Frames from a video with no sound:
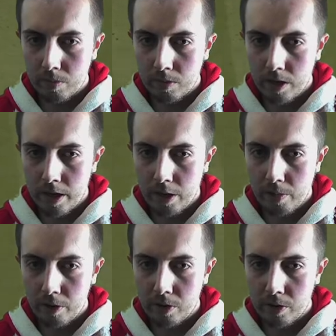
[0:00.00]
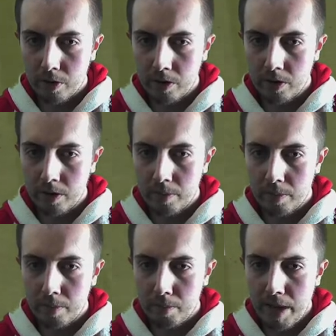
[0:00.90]
Diego Maradona
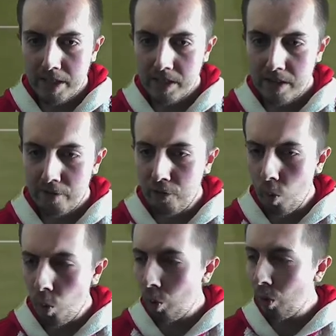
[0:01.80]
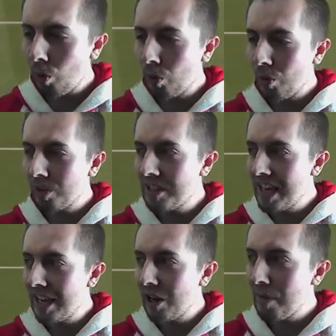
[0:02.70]
makes it 4.
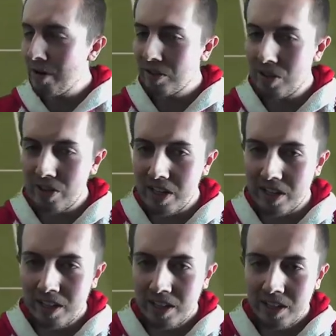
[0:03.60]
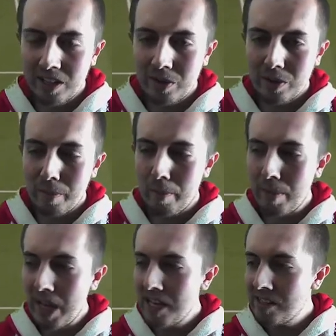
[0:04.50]
Diego Maradona, what a
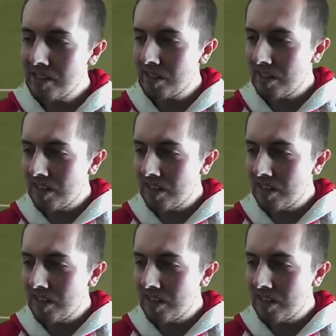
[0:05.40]
beast.